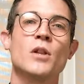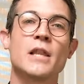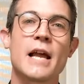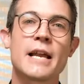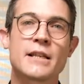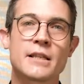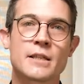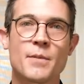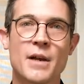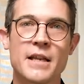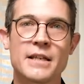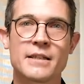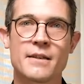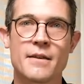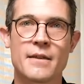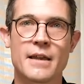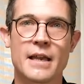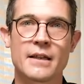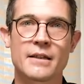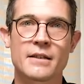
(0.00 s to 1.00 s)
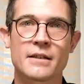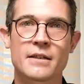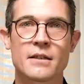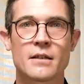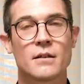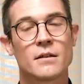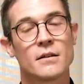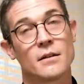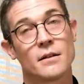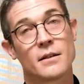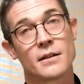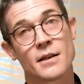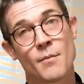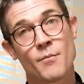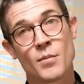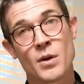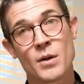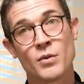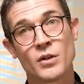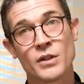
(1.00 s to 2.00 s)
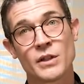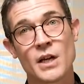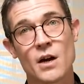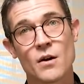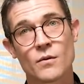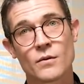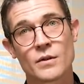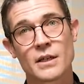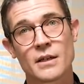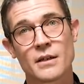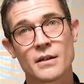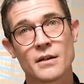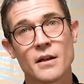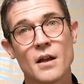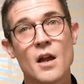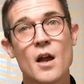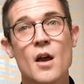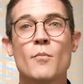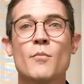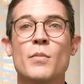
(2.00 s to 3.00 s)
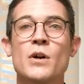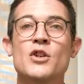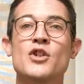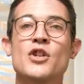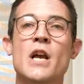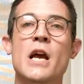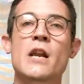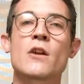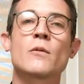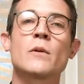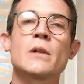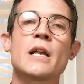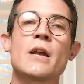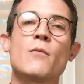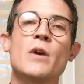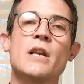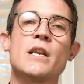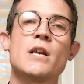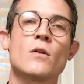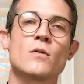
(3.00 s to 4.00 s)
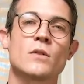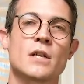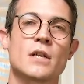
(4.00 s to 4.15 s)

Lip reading: like spicy things. Some people don't. But generally, we don't